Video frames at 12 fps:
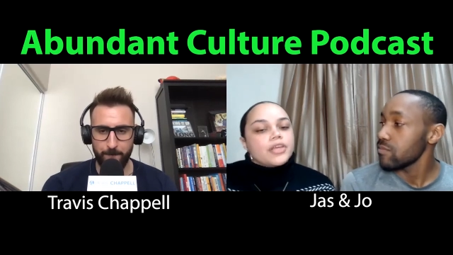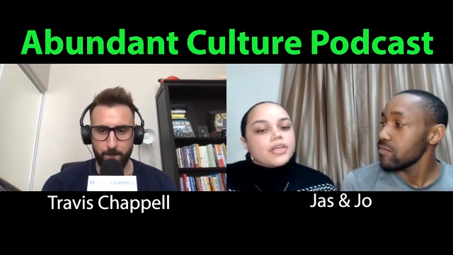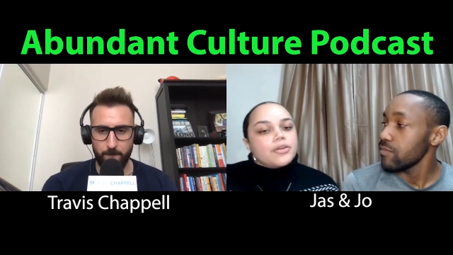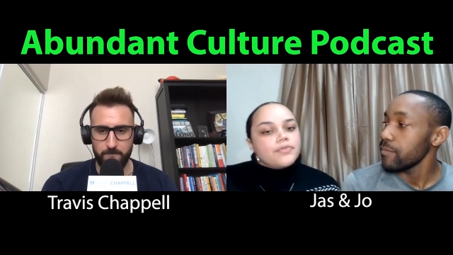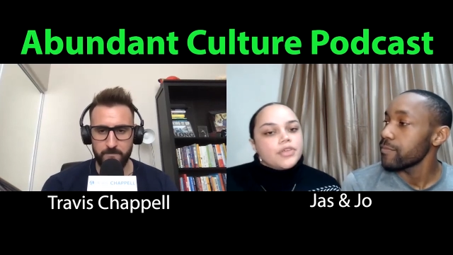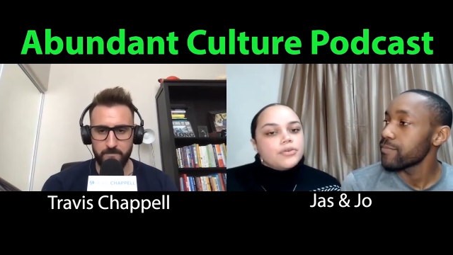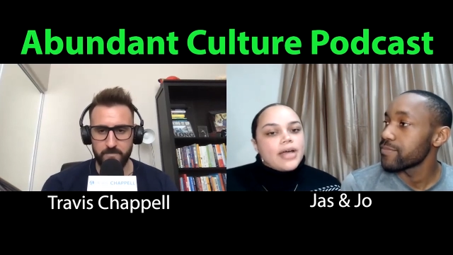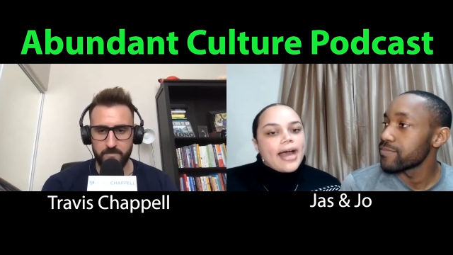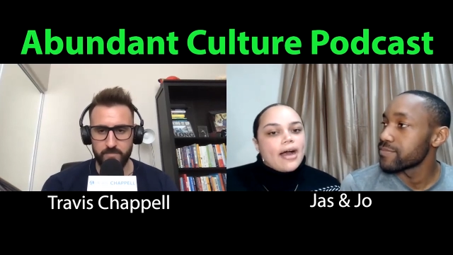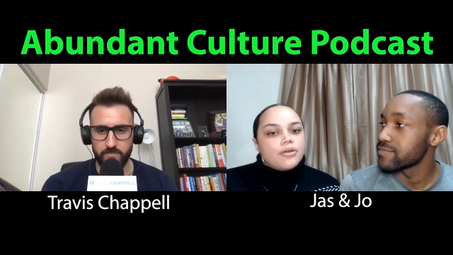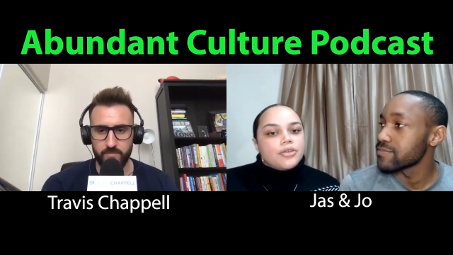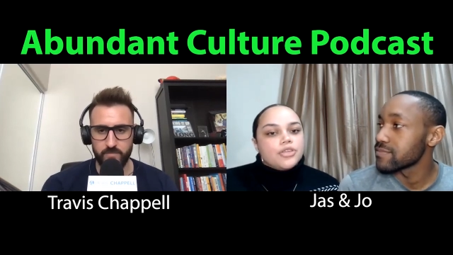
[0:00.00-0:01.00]
Speaker 1: the interview how
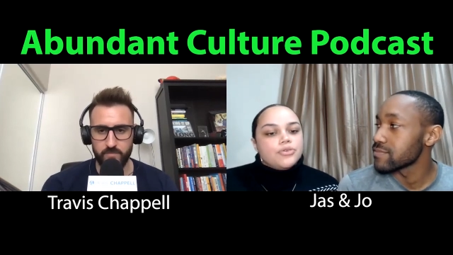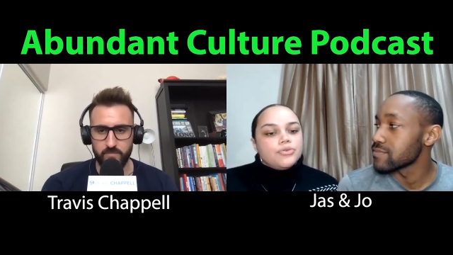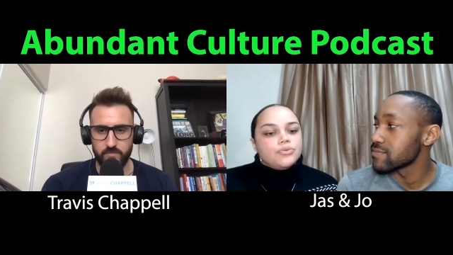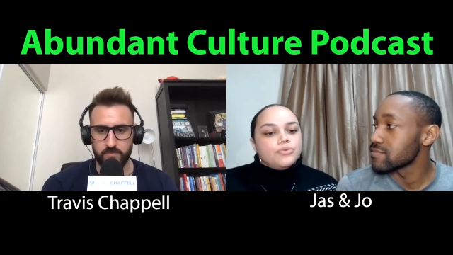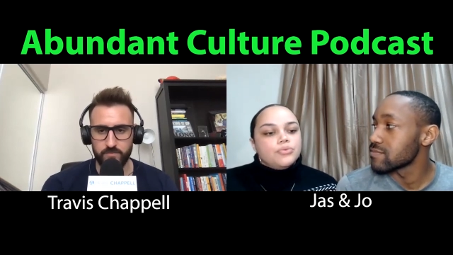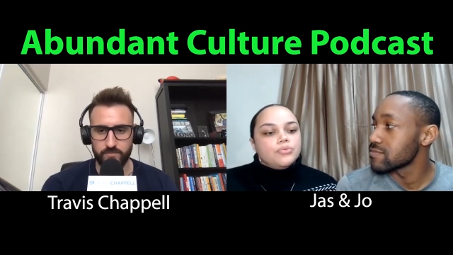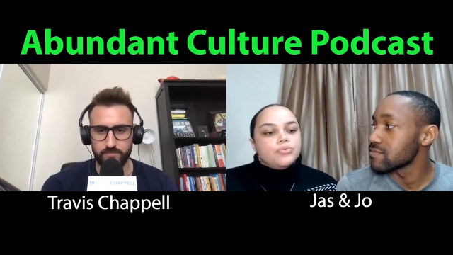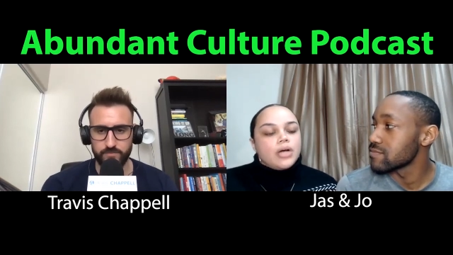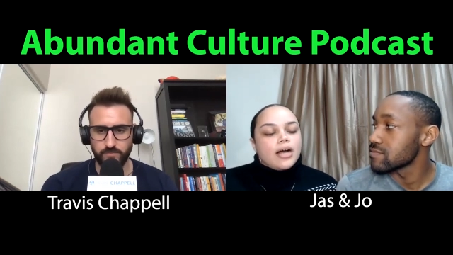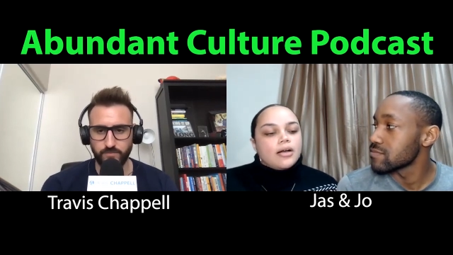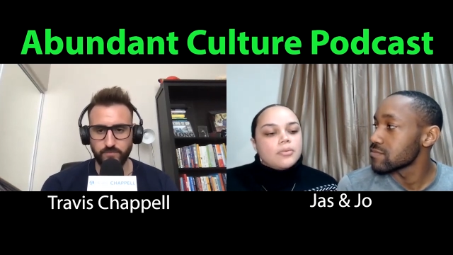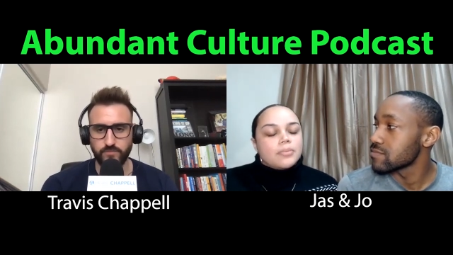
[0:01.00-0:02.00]
you
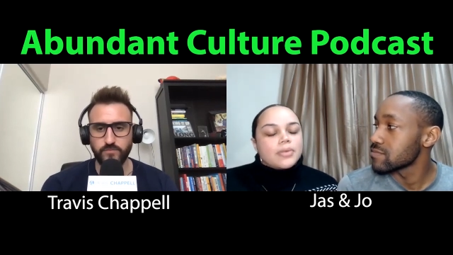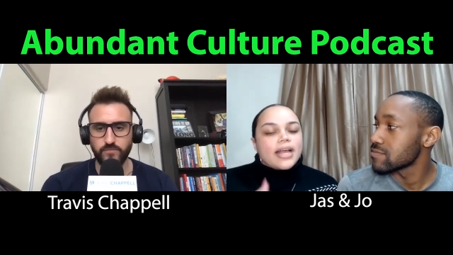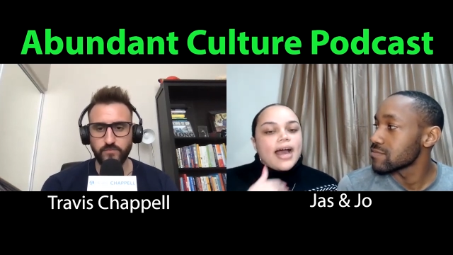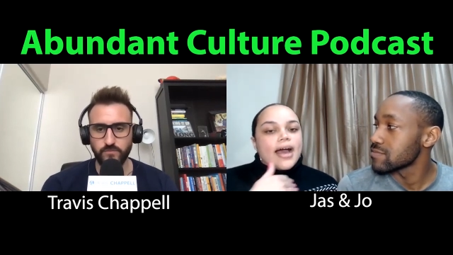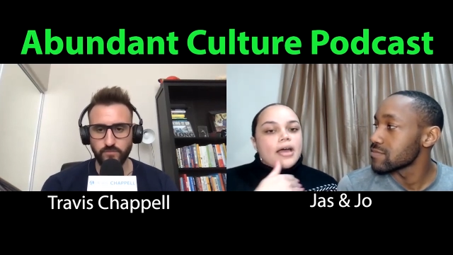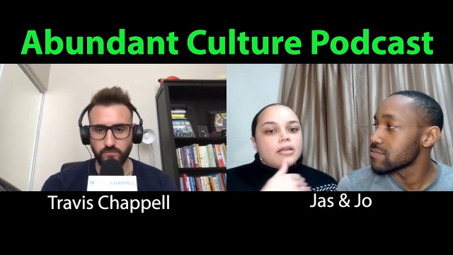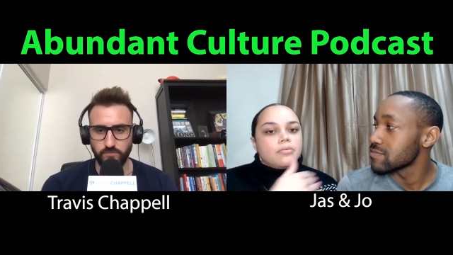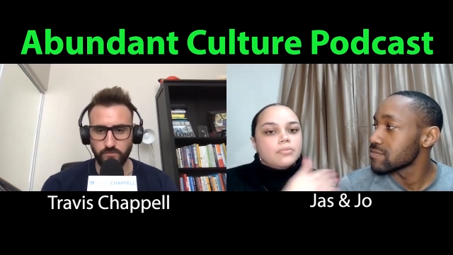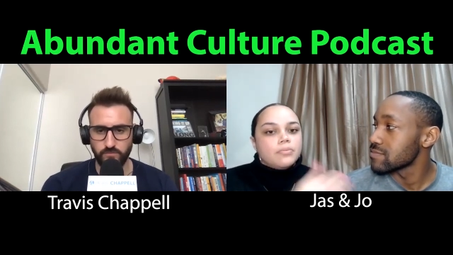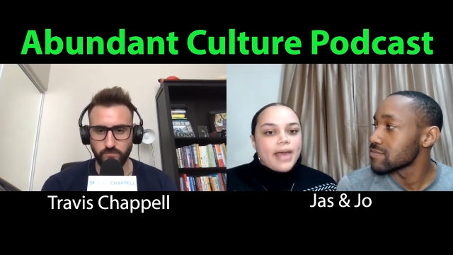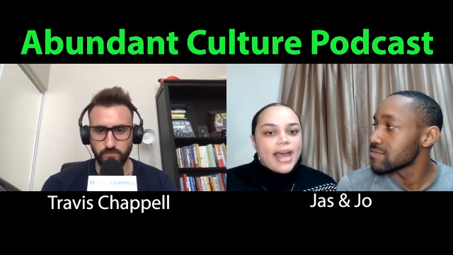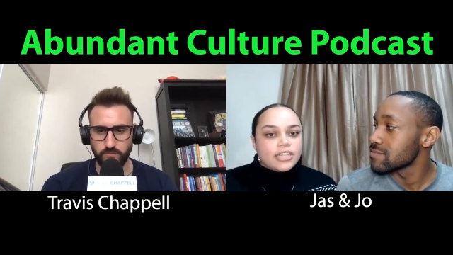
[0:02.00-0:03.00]
um got
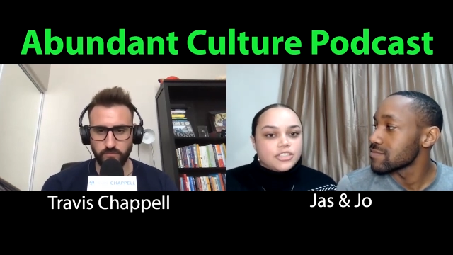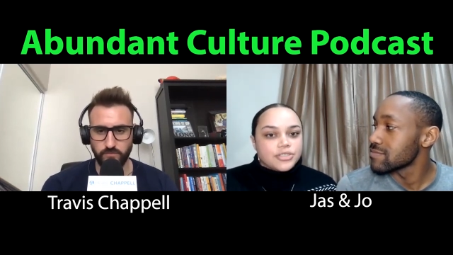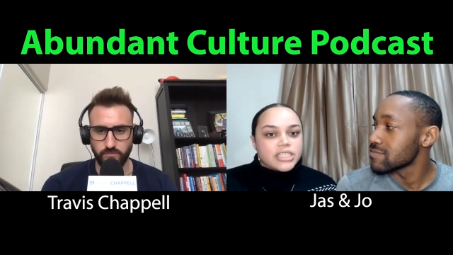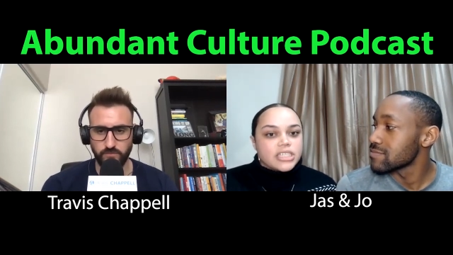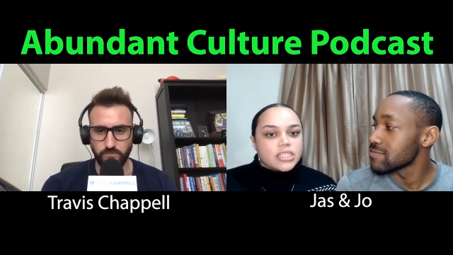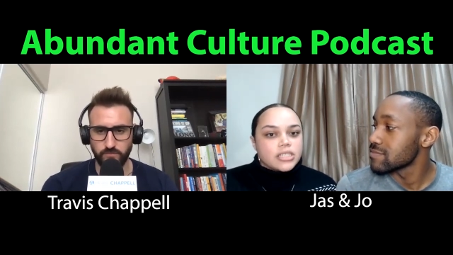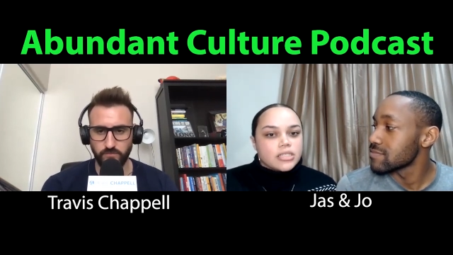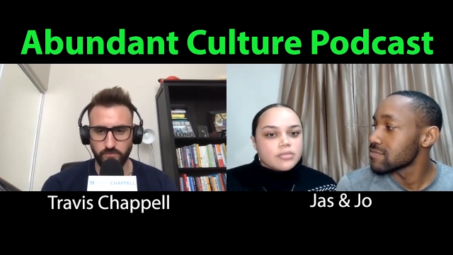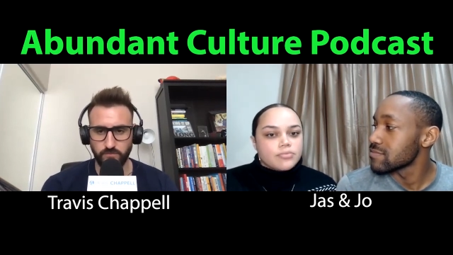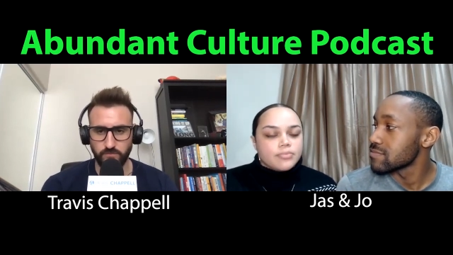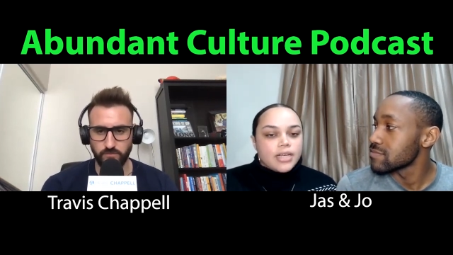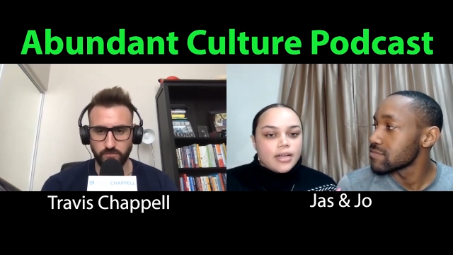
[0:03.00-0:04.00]
Patrick's
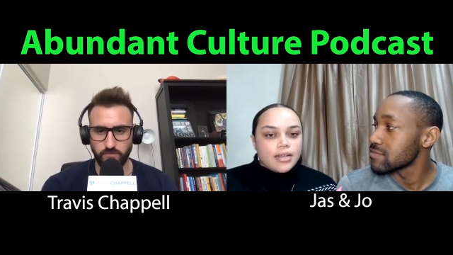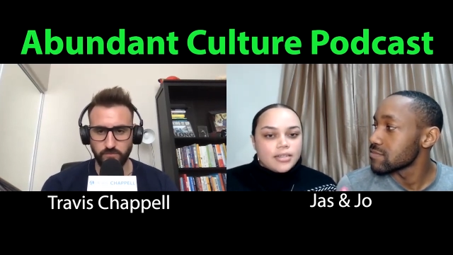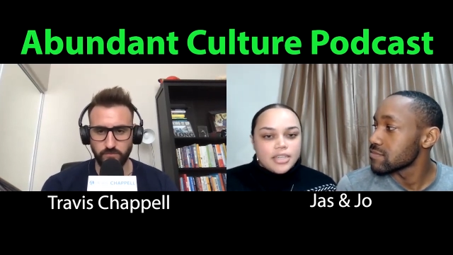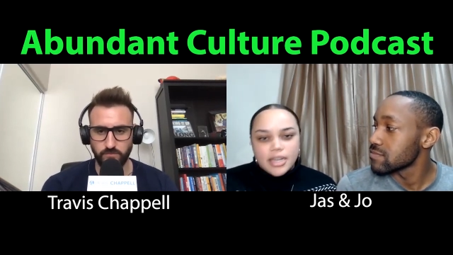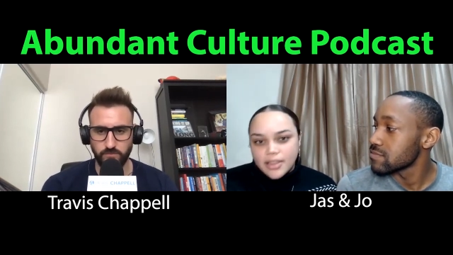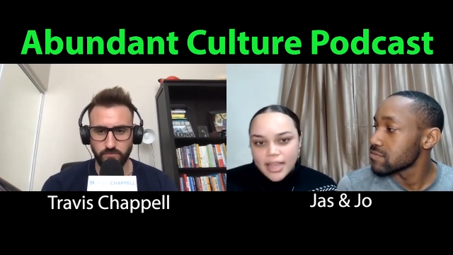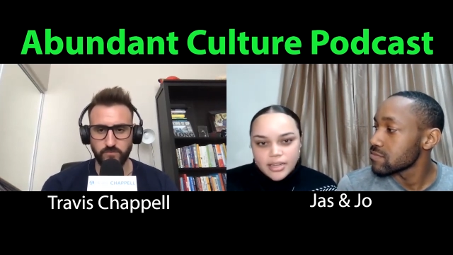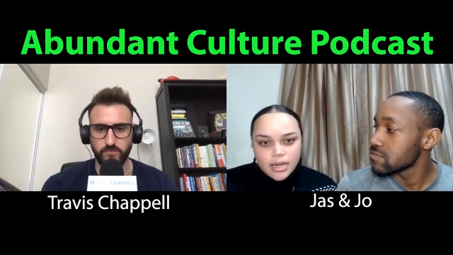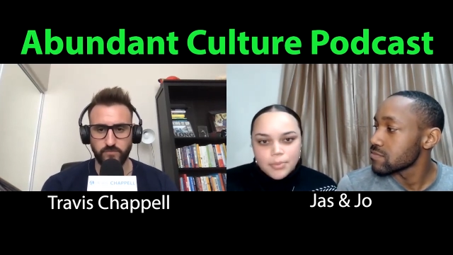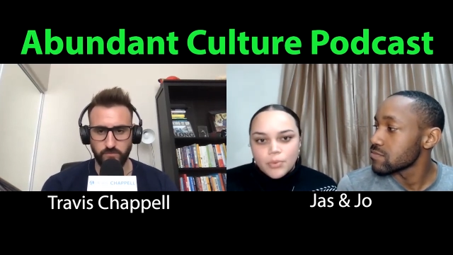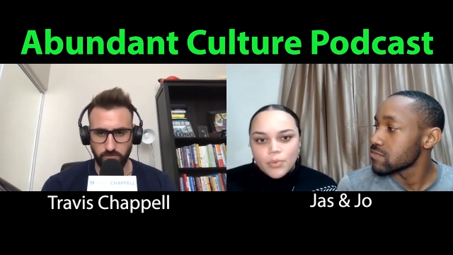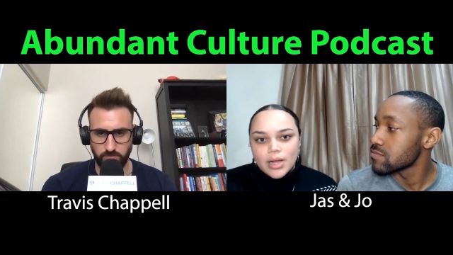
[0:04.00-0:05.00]
uh like number
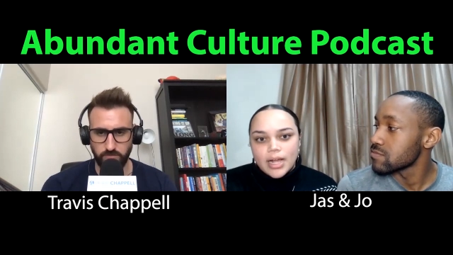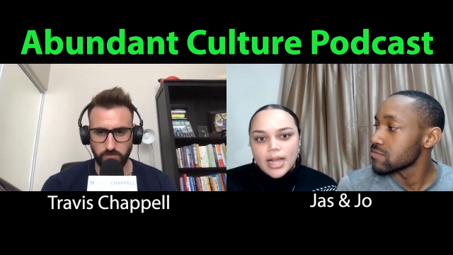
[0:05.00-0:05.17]
one